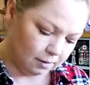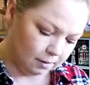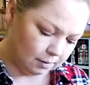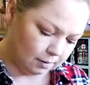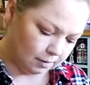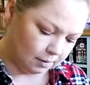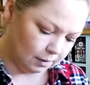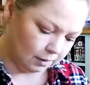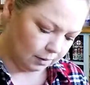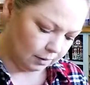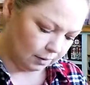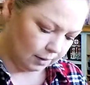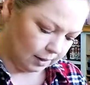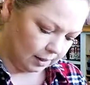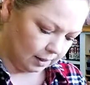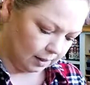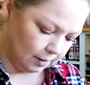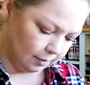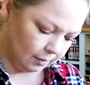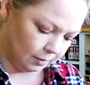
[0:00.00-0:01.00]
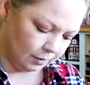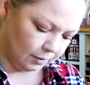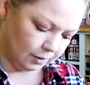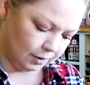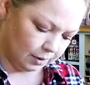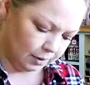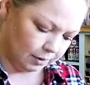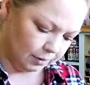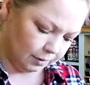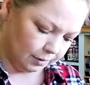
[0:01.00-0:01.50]
So all I'm going
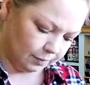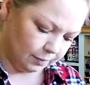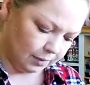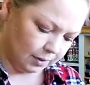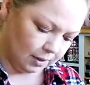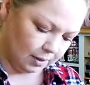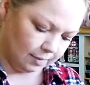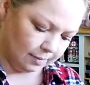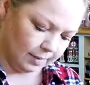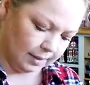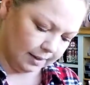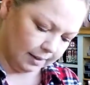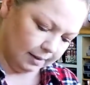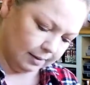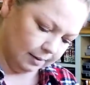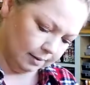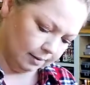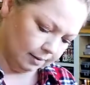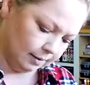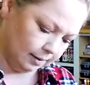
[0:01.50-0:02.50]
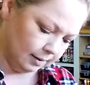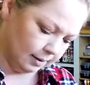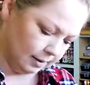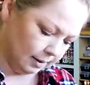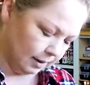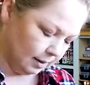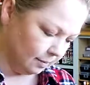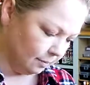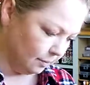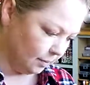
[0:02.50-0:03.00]
to do is put it on my
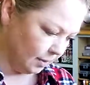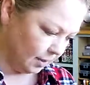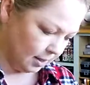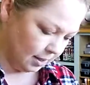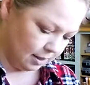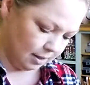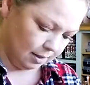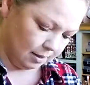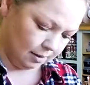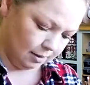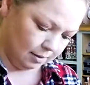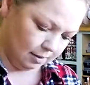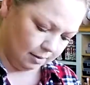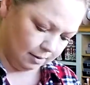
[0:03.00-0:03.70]
stamp pad